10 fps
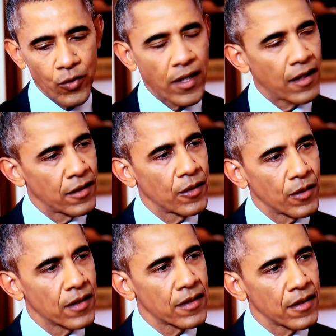knows how
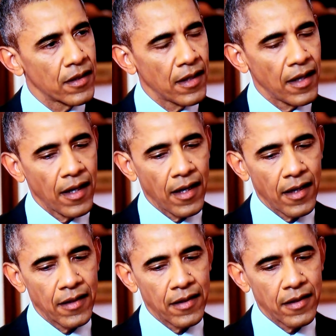to do this.
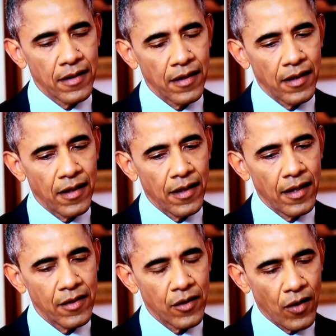And
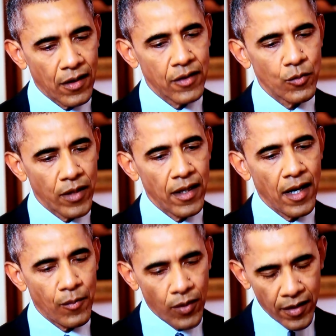as long as
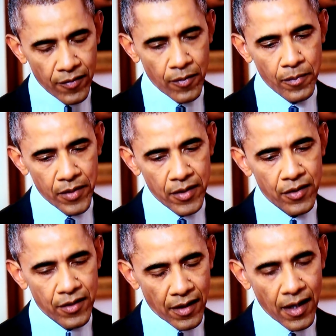we operate from a
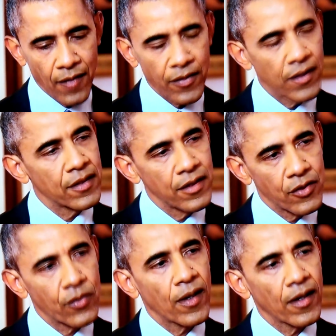position of
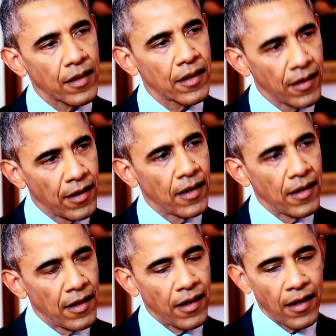confidence and strength
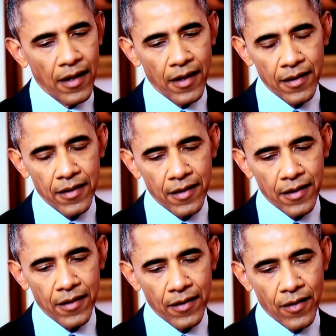and
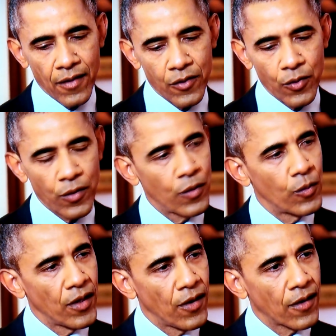are true
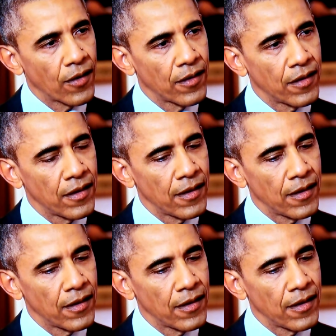to who we are,